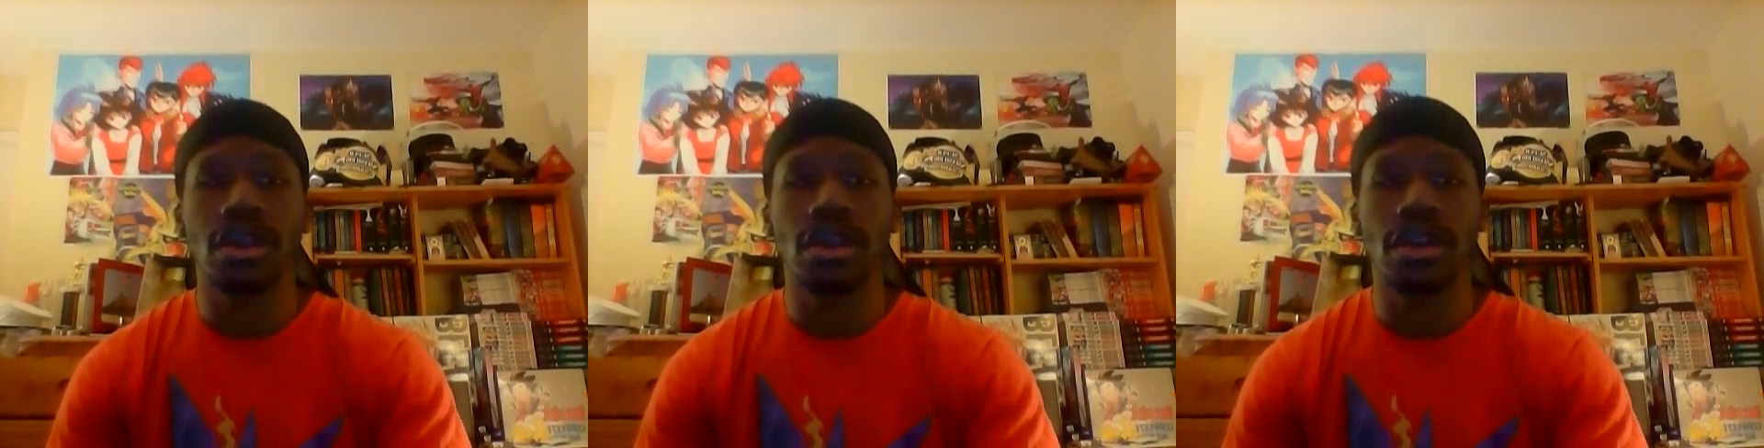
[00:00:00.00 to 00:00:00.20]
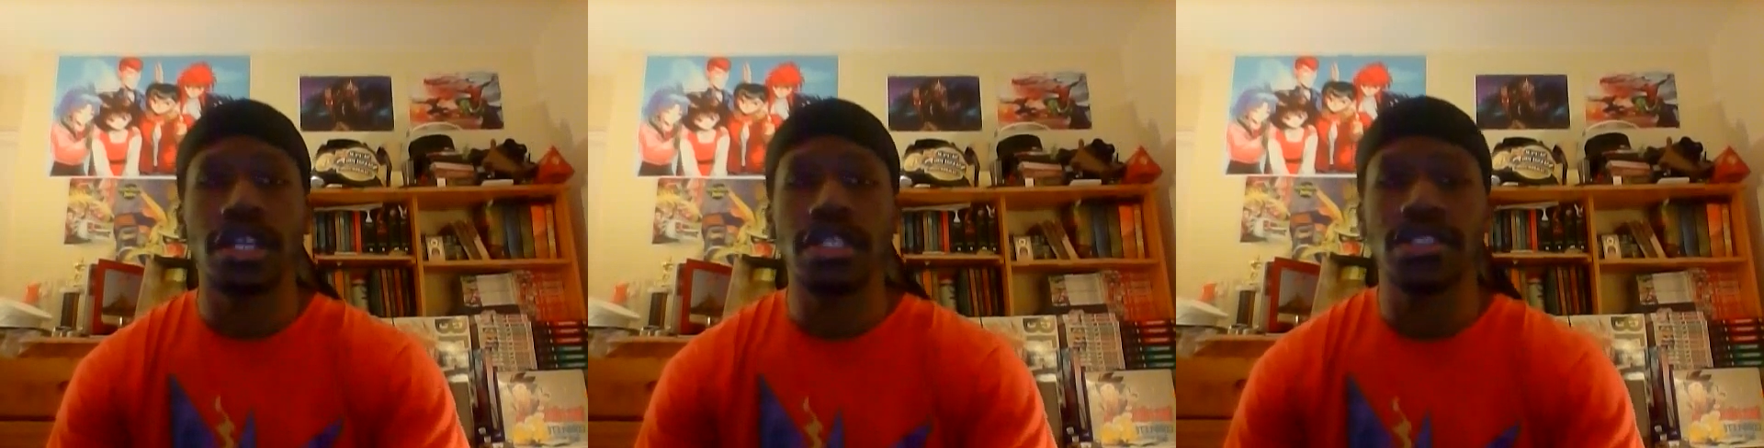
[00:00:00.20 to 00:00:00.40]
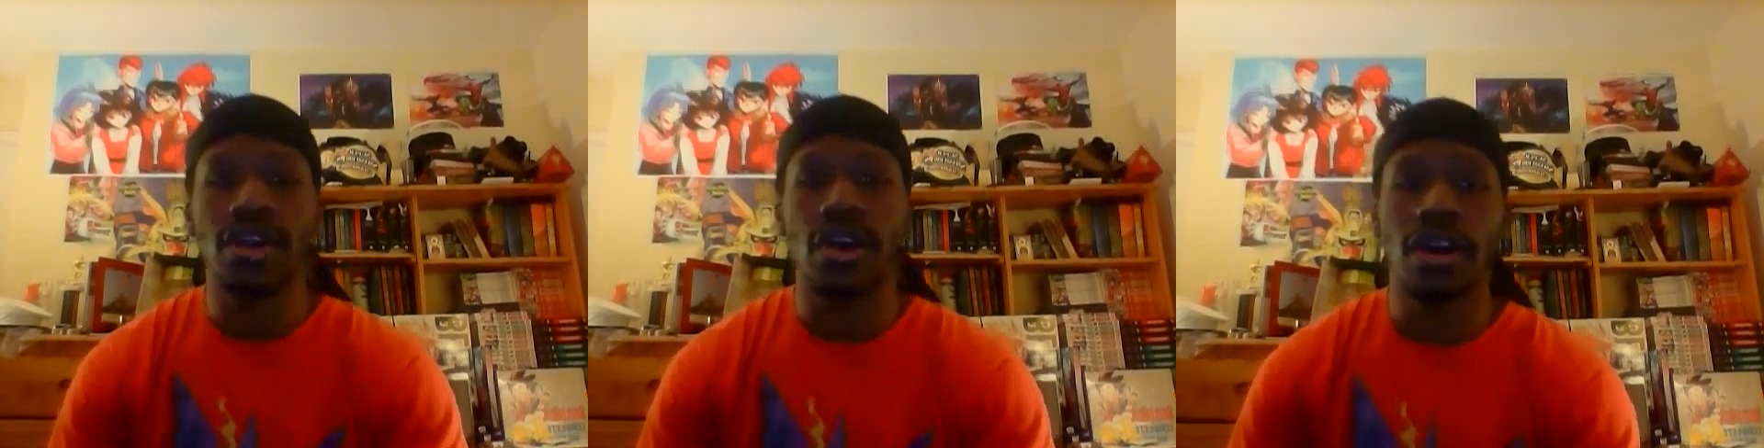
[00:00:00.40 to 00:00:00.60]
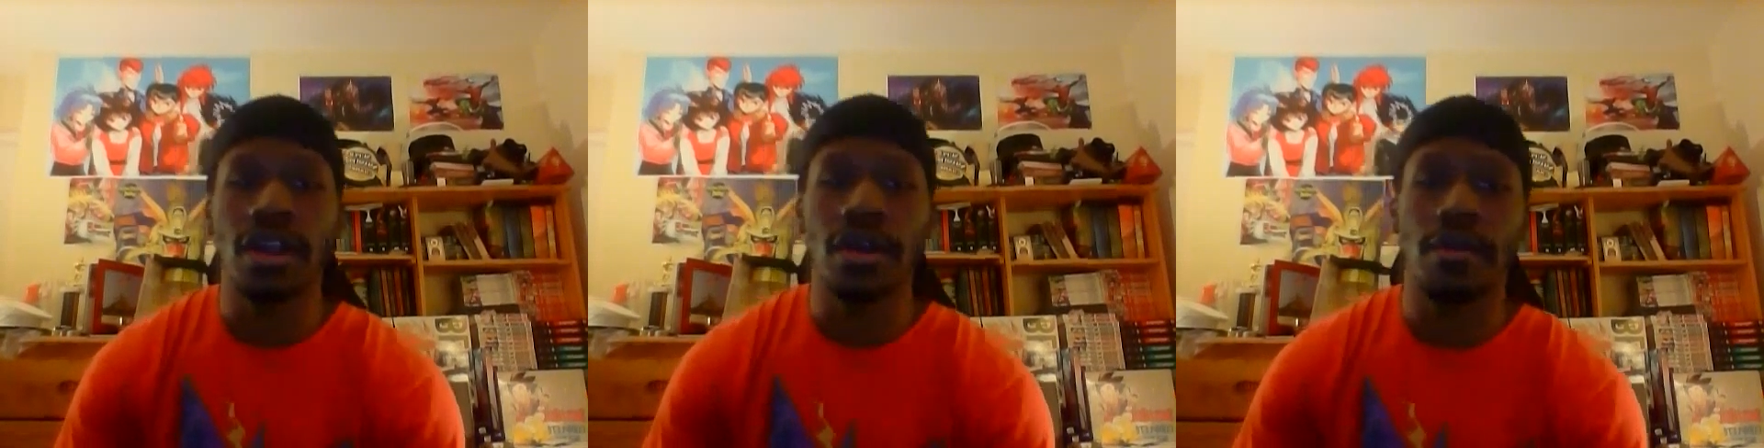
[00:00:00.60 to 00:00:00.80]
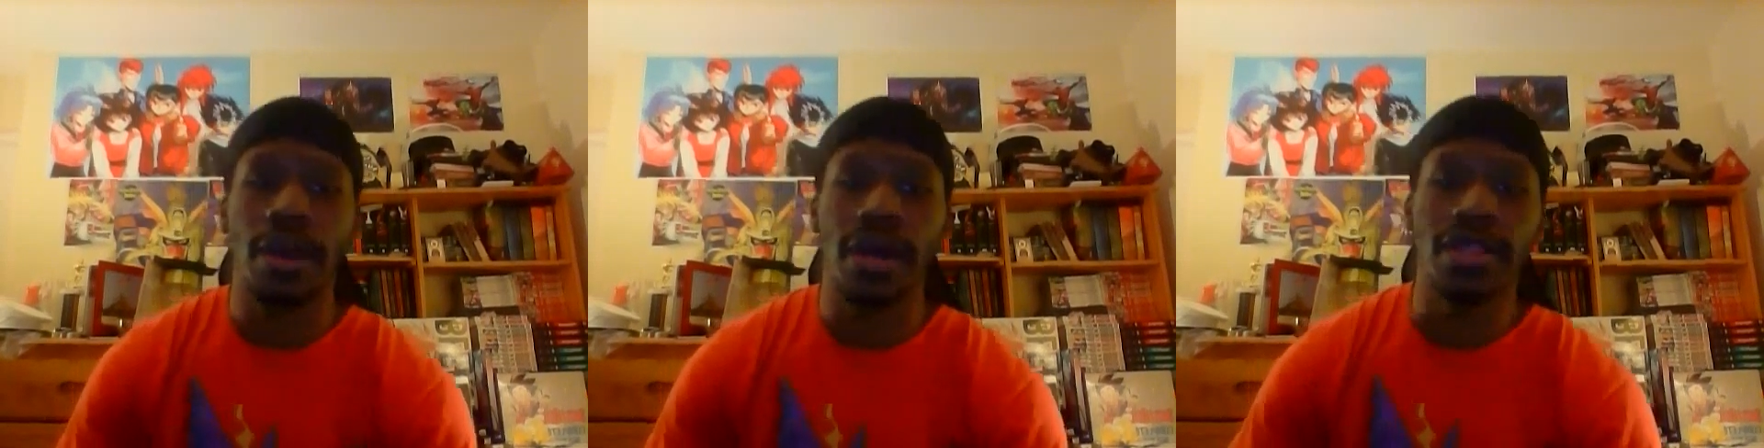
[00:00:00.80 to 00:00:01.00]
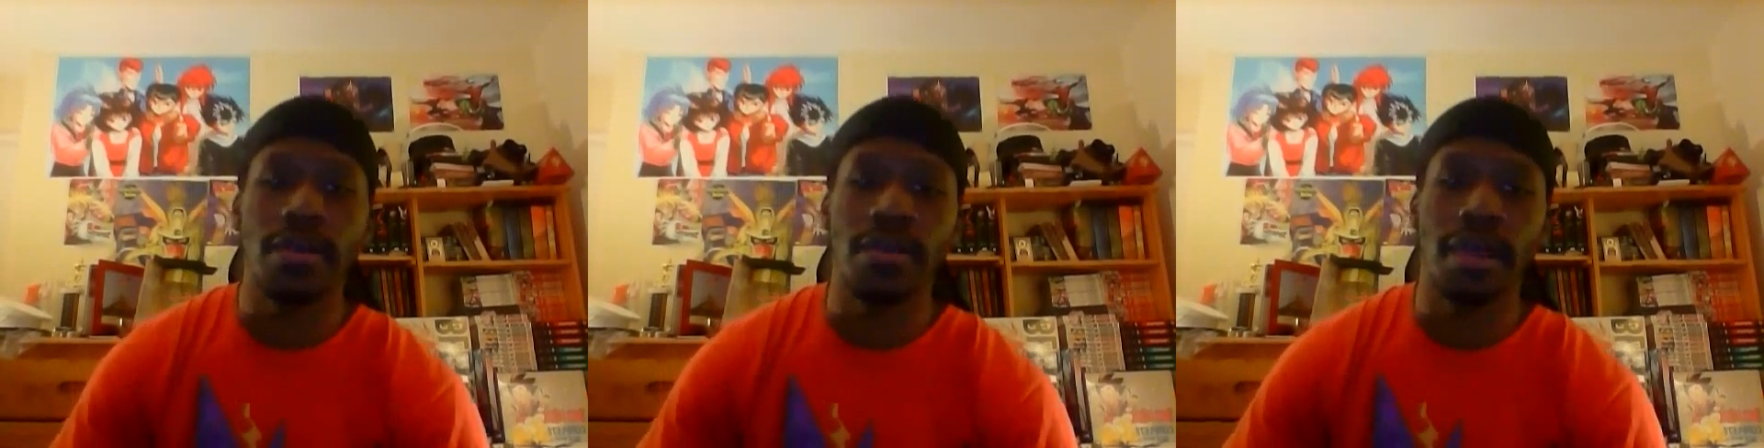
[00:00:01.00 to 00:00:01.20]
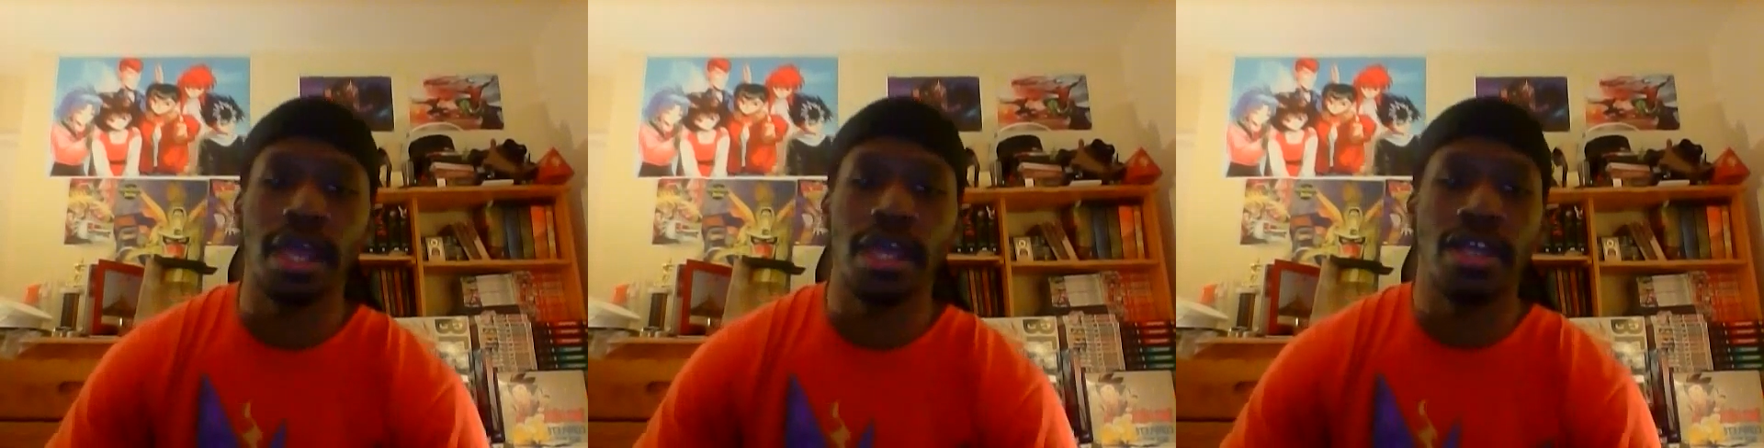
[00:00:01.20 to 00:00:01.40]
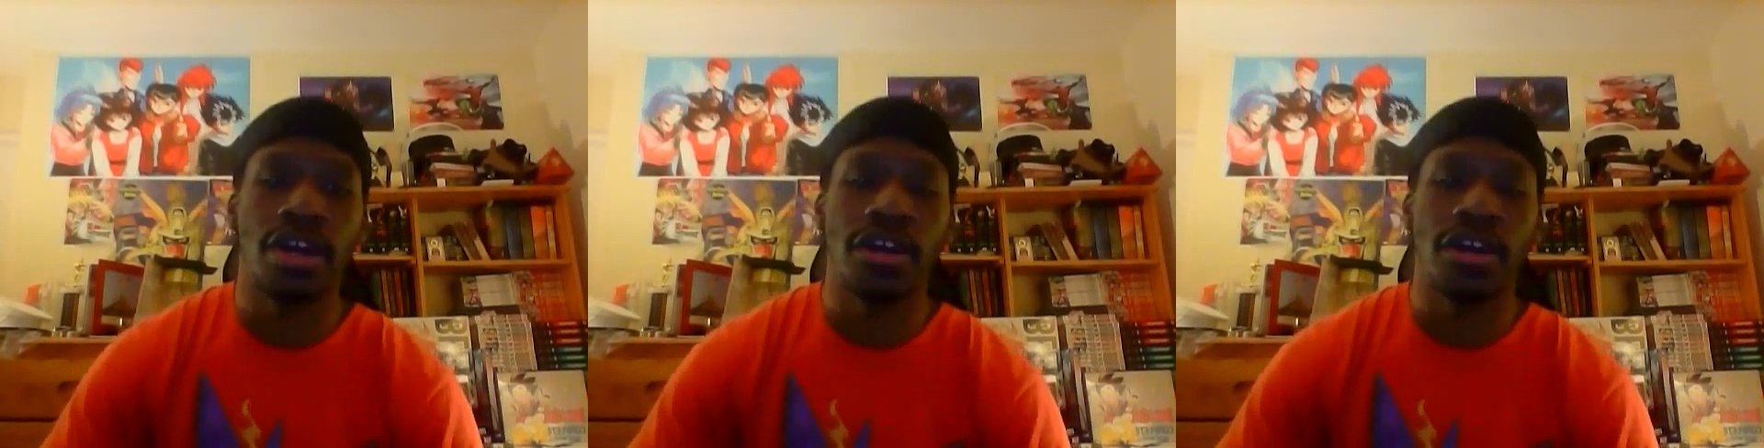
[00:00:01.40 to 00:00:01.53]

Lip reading: Are they talking about the man